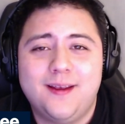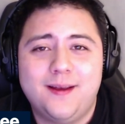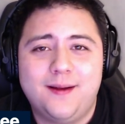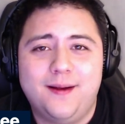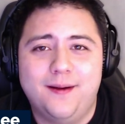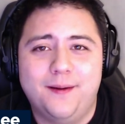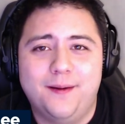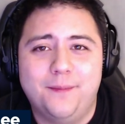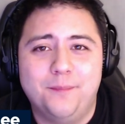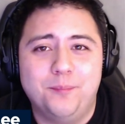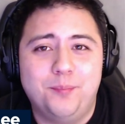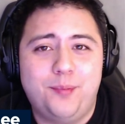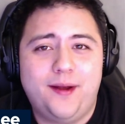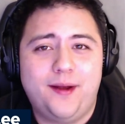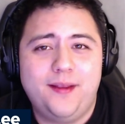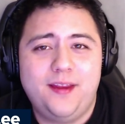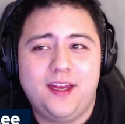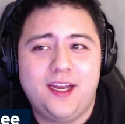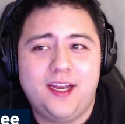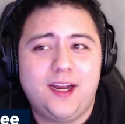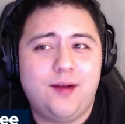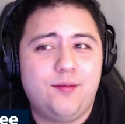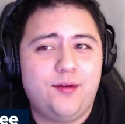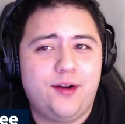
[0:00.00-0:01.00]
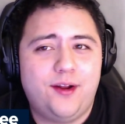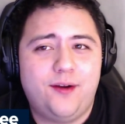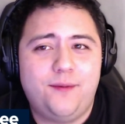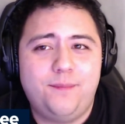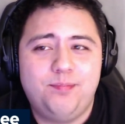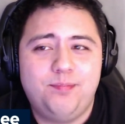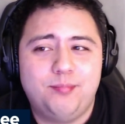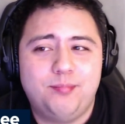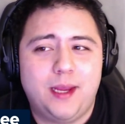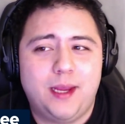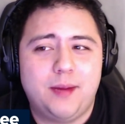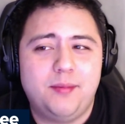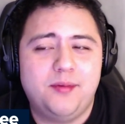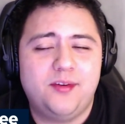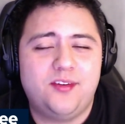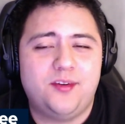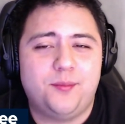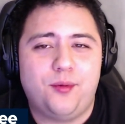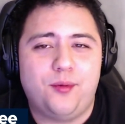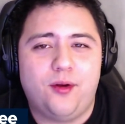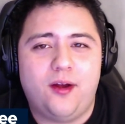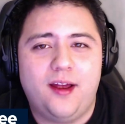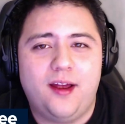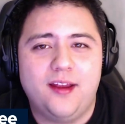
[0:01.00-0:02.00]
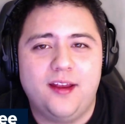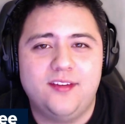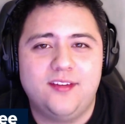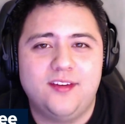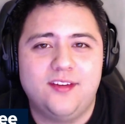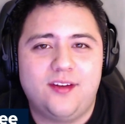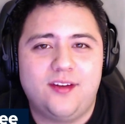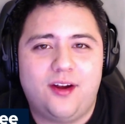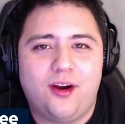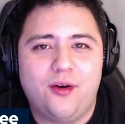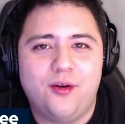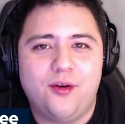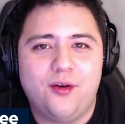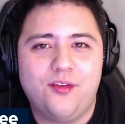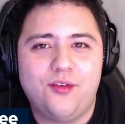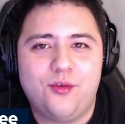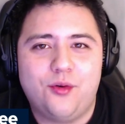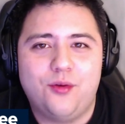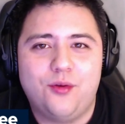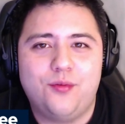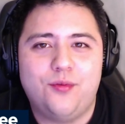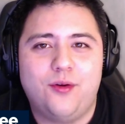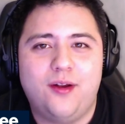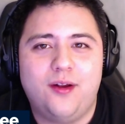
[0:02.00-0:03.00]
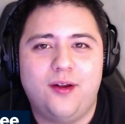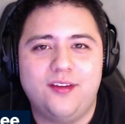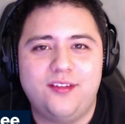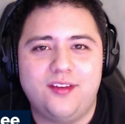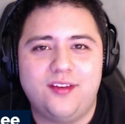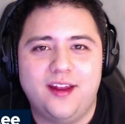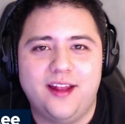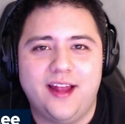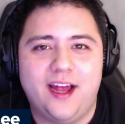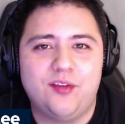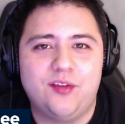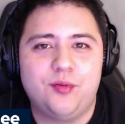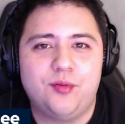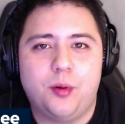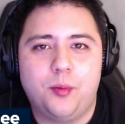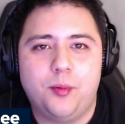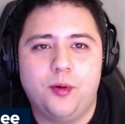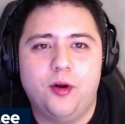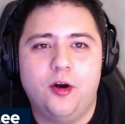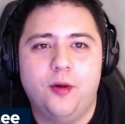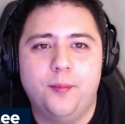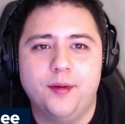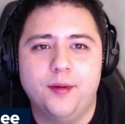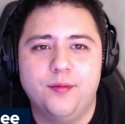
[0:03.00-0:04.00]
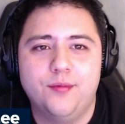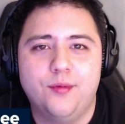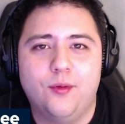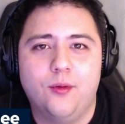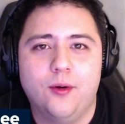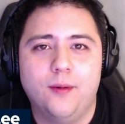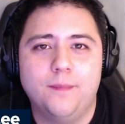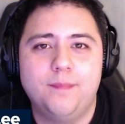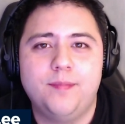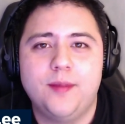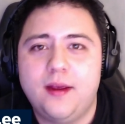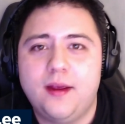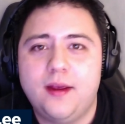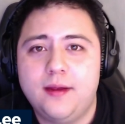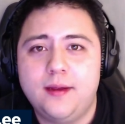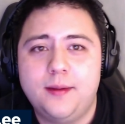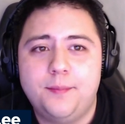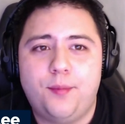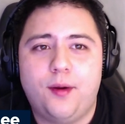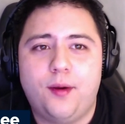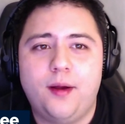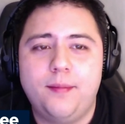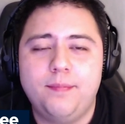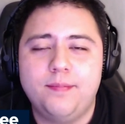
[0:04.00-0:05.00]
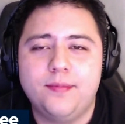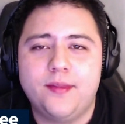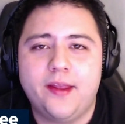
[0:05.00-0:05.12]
But you never know. Maybe surprises are in store for us, and that's what we're hoping for. But